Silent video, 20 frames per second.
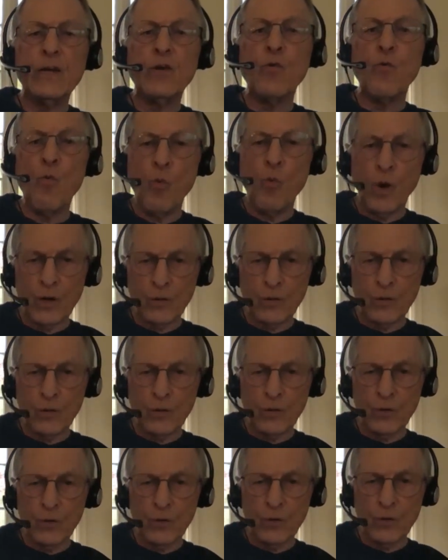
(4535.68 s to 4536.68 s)
when we
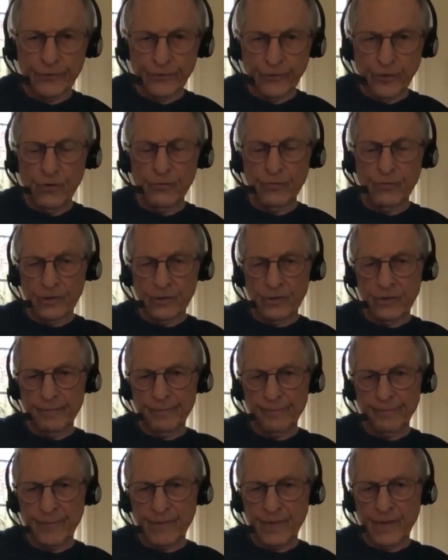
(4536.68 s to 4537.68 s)
cross over,
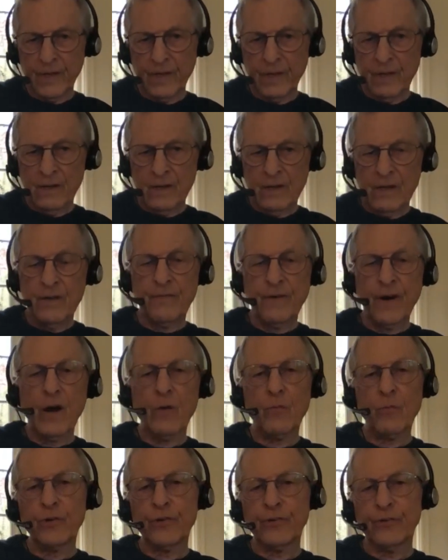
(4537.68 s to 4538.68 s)
if I
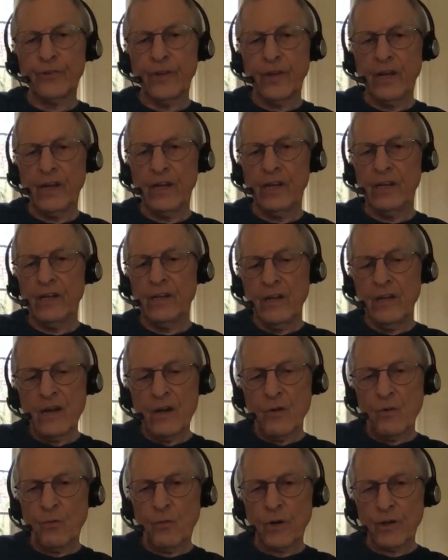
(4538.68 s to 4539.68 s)
were to say
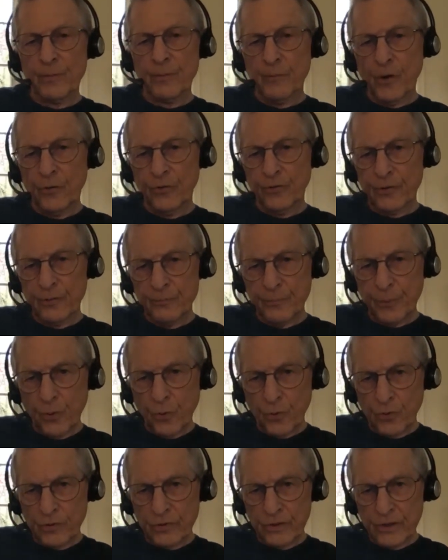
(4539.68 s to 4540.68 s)
one of the most
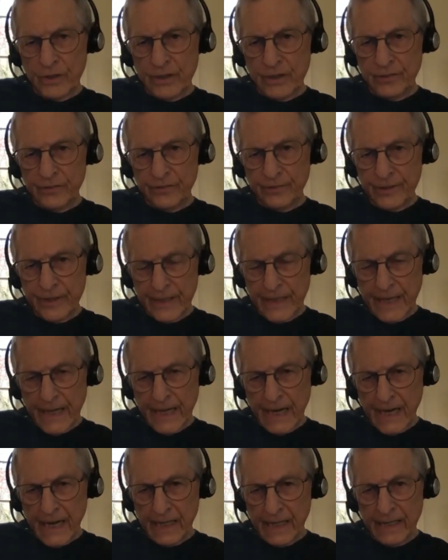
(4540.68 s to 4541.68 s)
important things
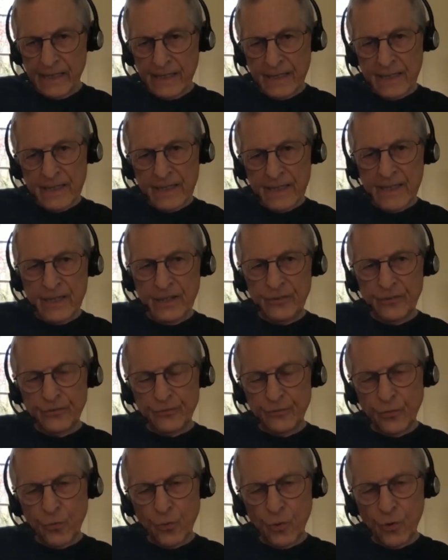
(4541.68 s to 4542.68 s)
today is
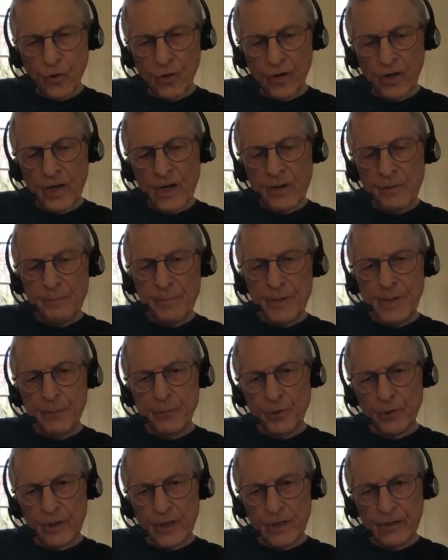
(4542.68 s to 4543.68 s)
for
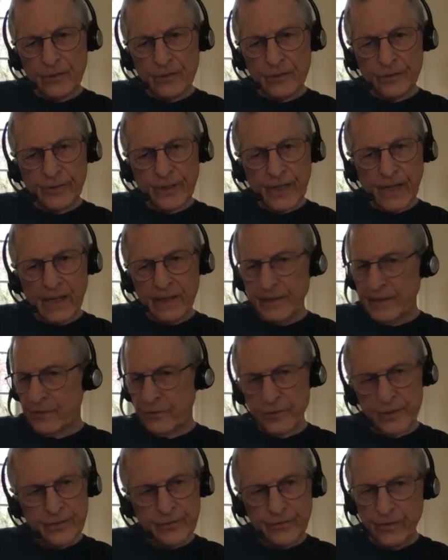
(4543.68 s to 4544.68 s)
people to understand there
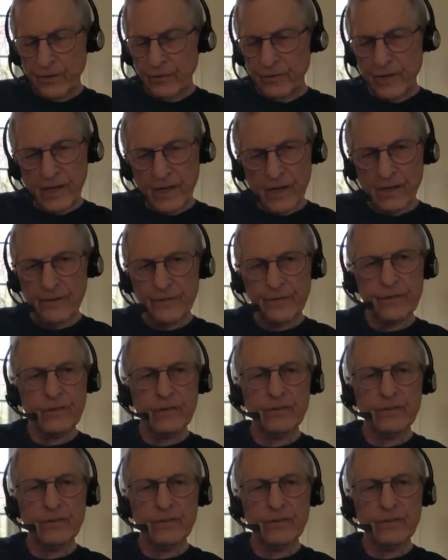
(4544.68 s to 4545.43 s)
is no death.